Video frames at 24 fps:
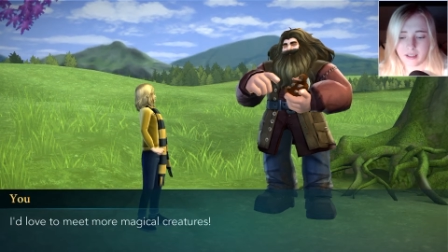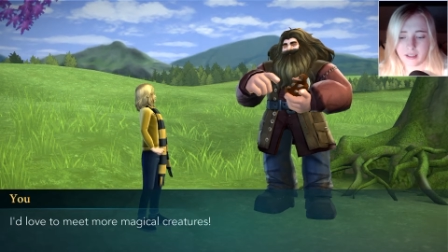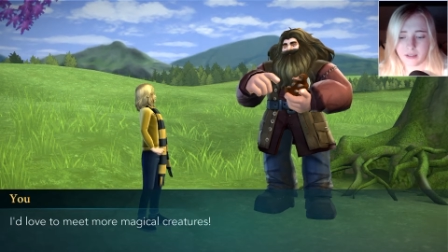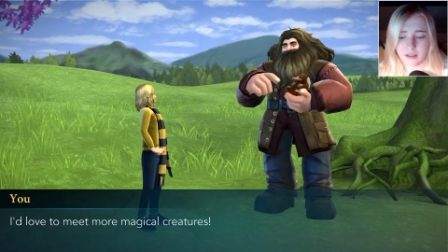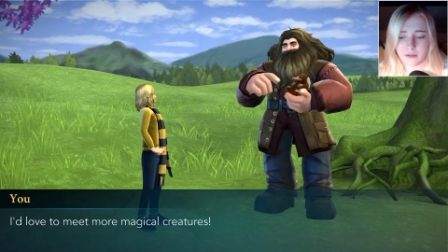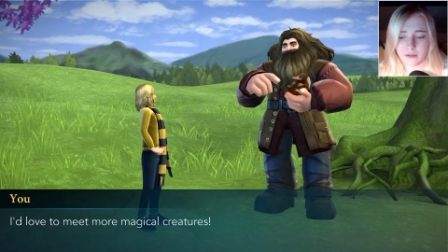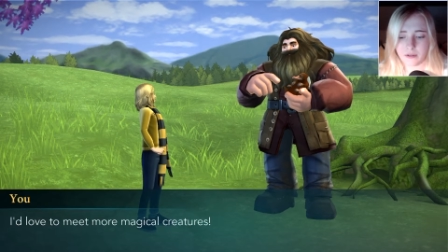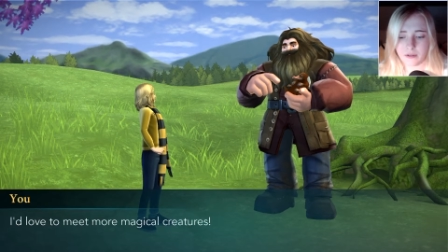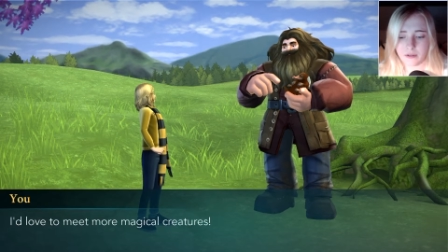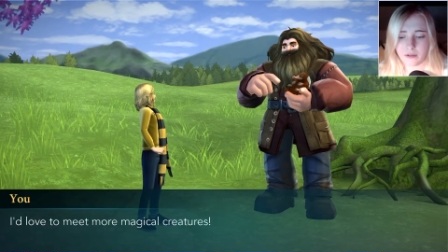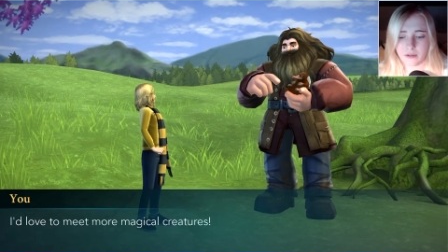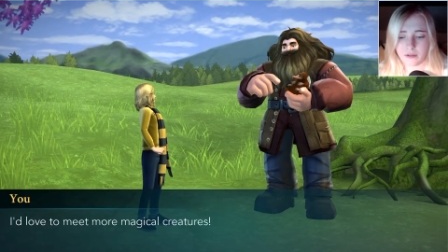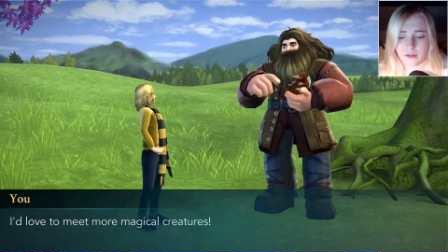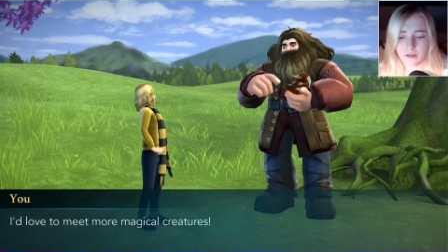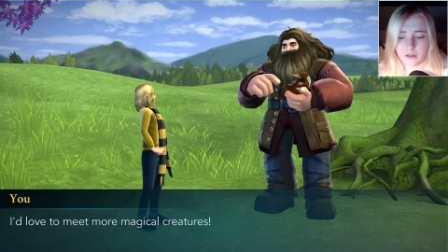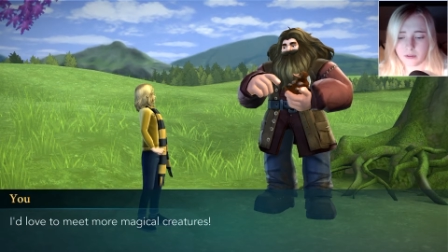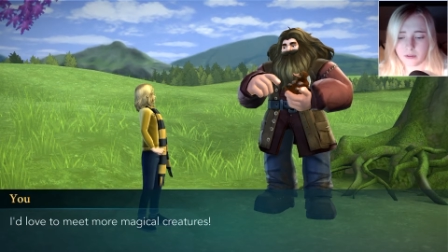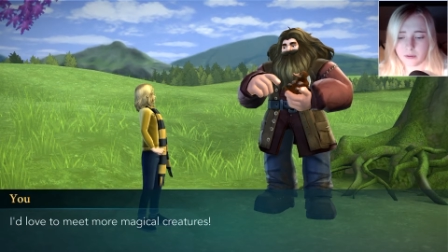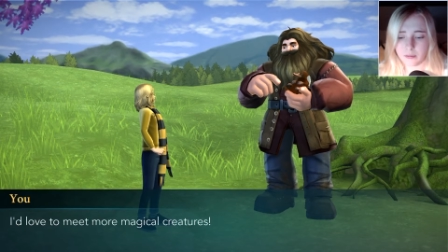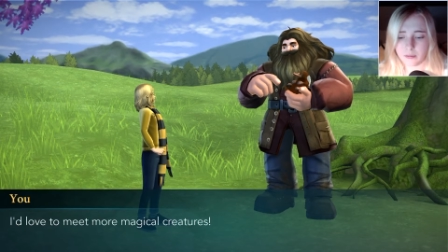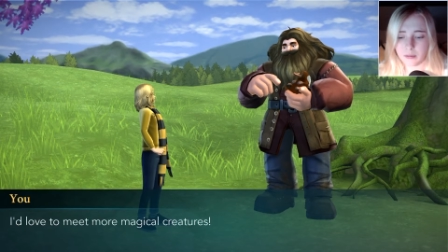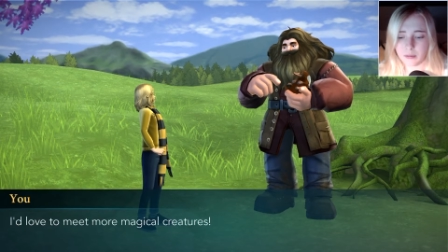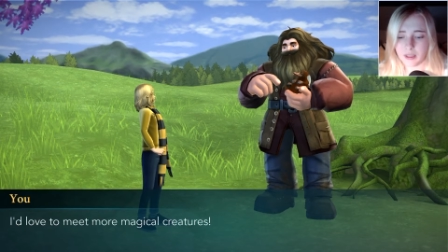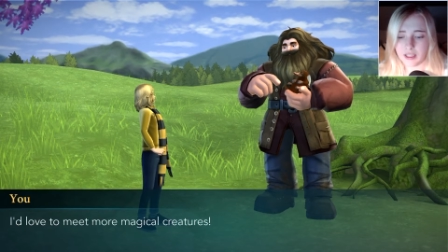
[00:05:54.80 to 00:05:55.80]
love
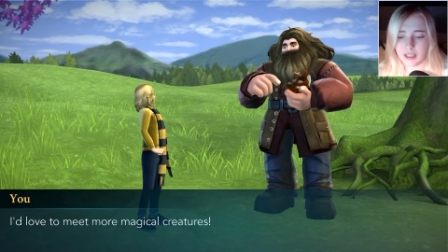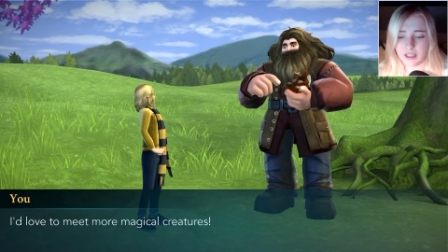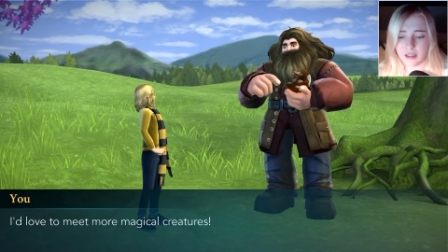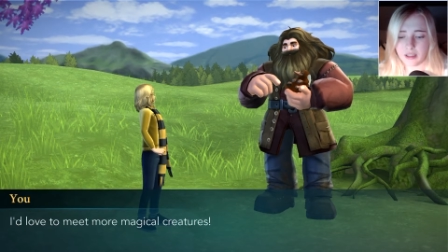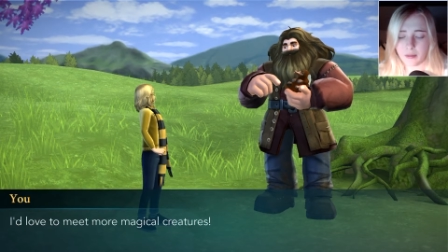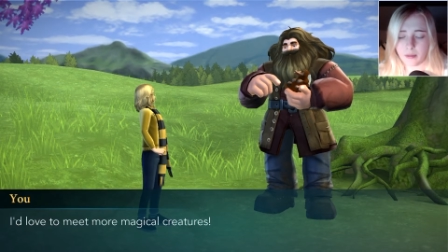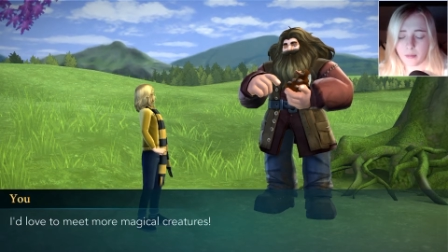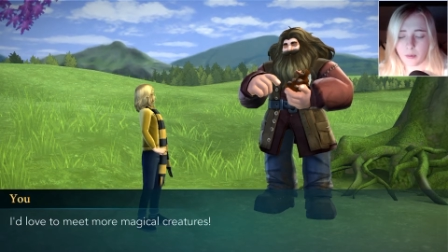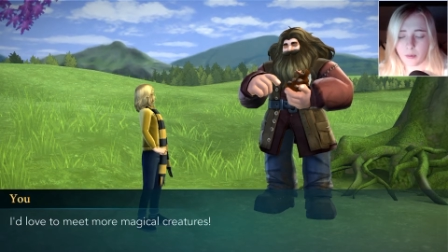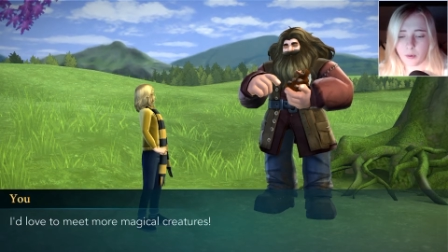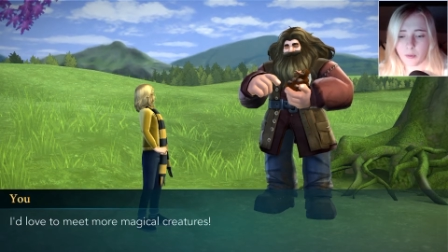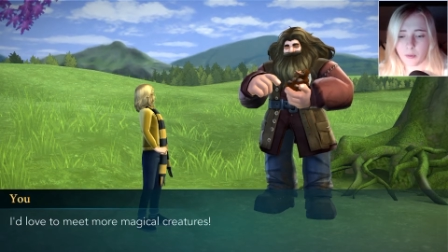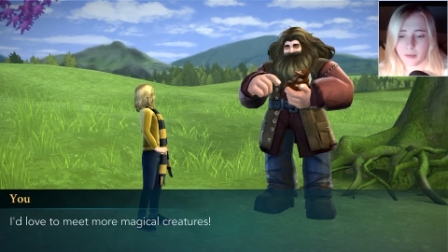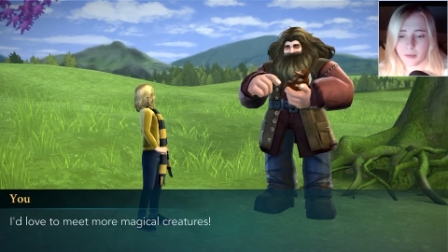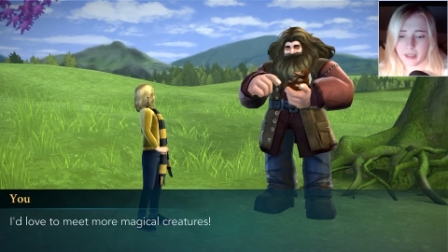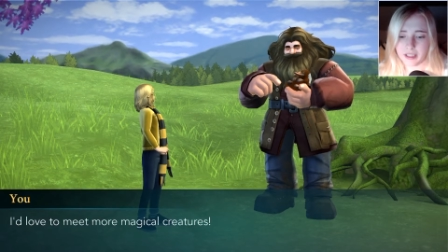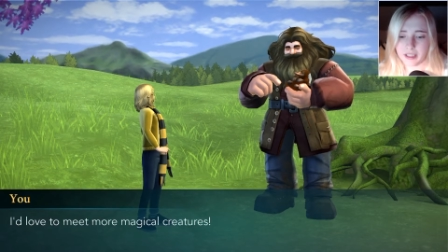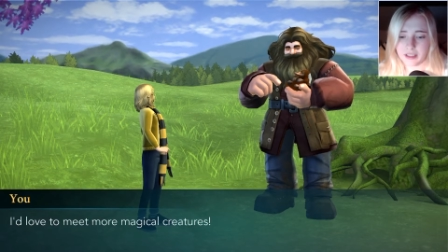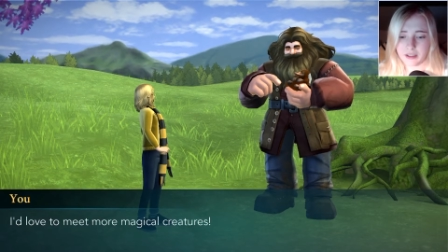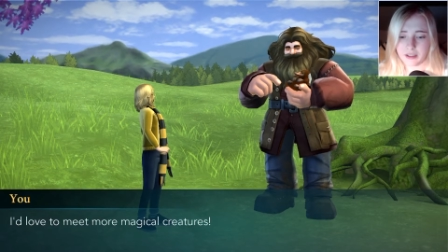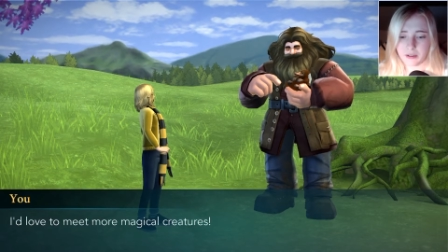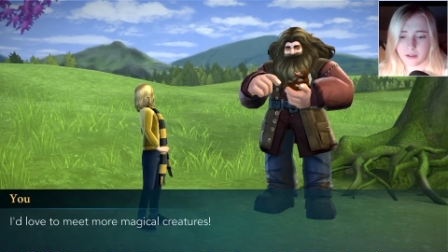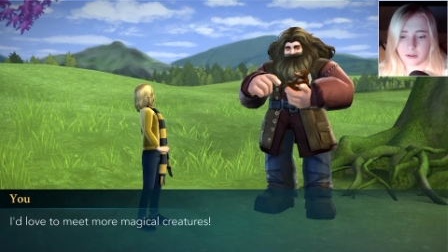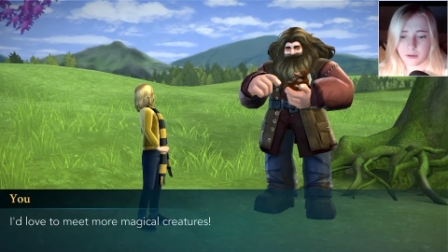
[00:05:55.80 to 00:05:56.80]
to meet more
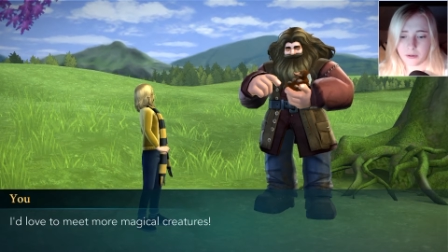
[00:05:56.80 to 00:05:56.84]
magical